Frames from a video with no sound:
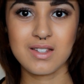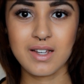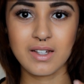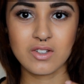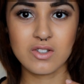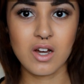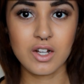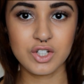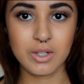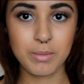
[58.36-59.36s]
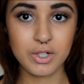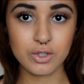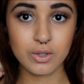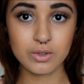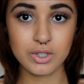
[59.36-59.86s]
like touching my
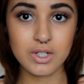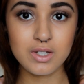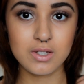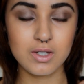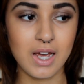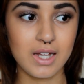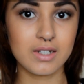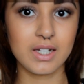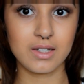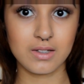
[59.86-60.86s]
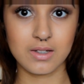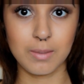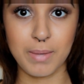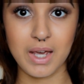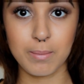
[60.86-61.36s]
shoulders and it's a
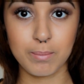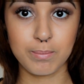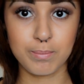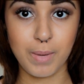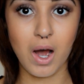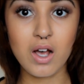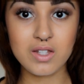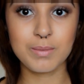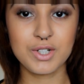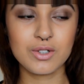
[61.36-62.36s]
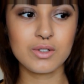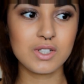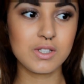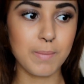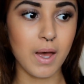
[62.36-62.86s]
bit past my
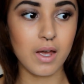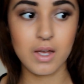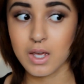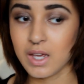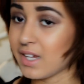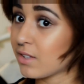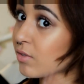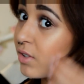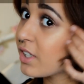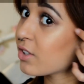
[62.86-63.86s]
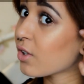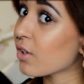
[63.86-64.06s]
shoulders but it's really short at